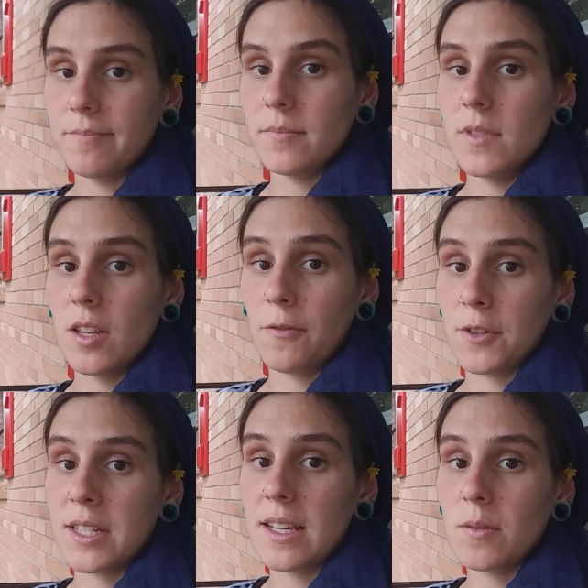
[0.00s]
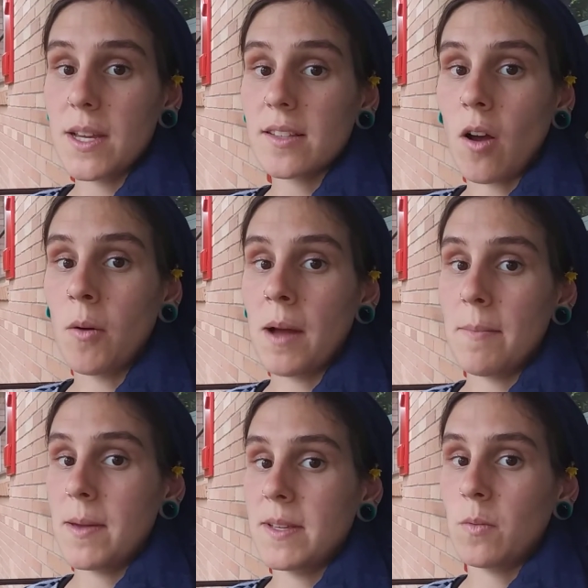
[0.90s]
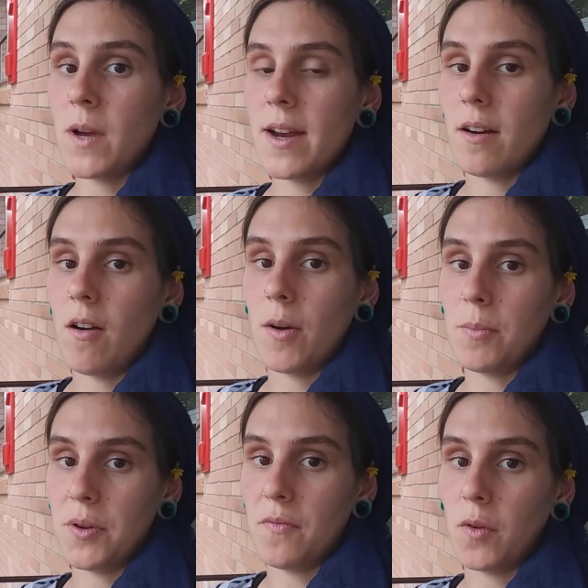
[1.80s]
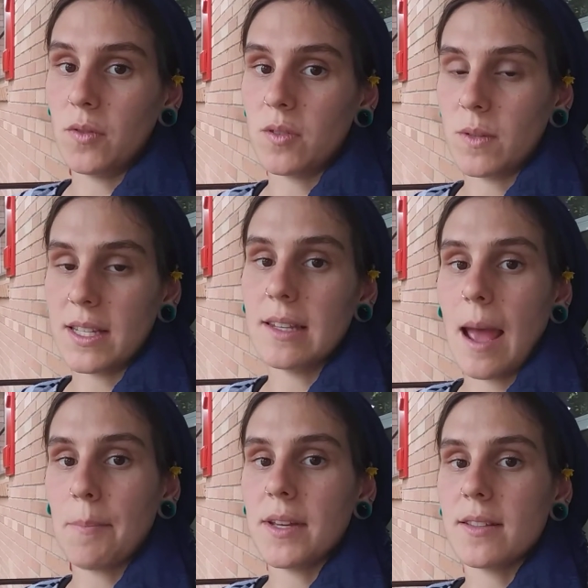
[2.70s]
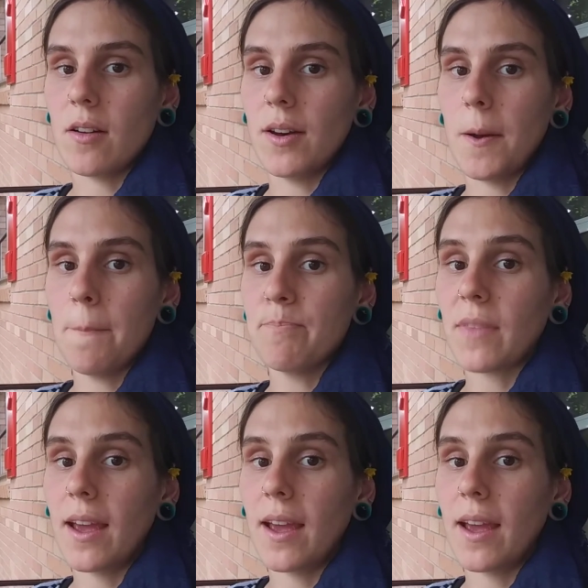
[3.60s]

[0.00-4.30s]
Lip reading: So for 6 weeks, all my babies wear are pre-folds with snappies on them